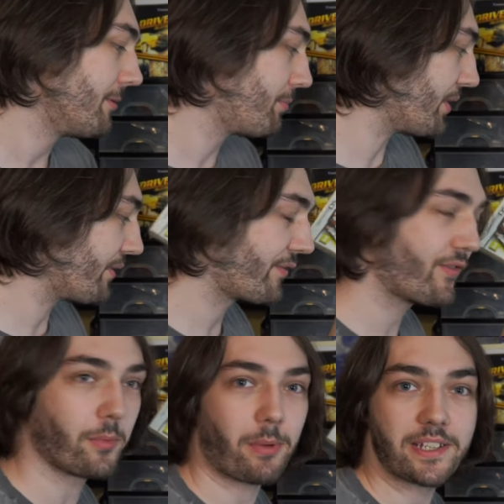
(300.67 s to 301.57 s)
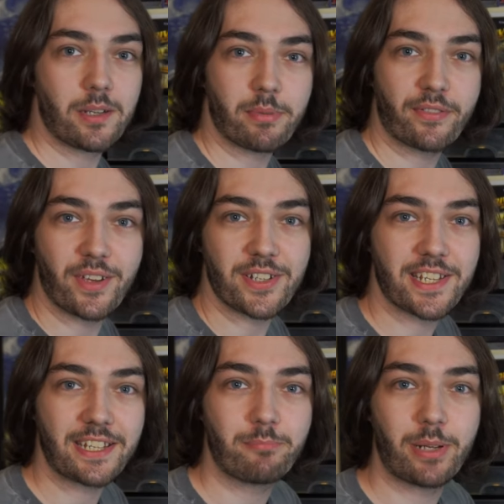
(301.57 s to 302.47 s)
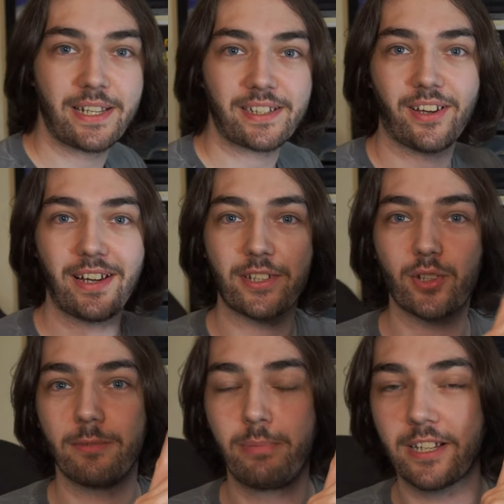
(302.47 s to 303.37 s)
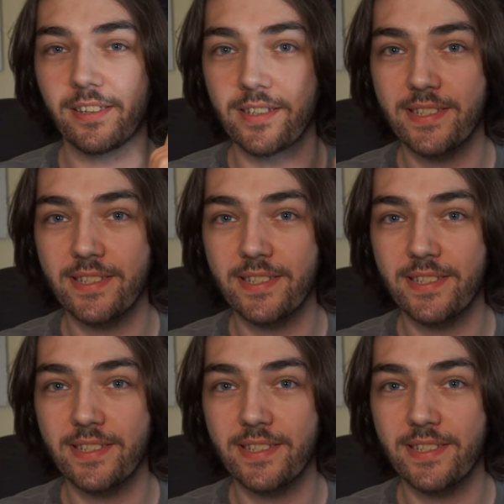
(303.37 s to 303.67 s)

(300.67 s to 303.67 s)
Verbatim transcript: But for my number 13 pick, I actually picked the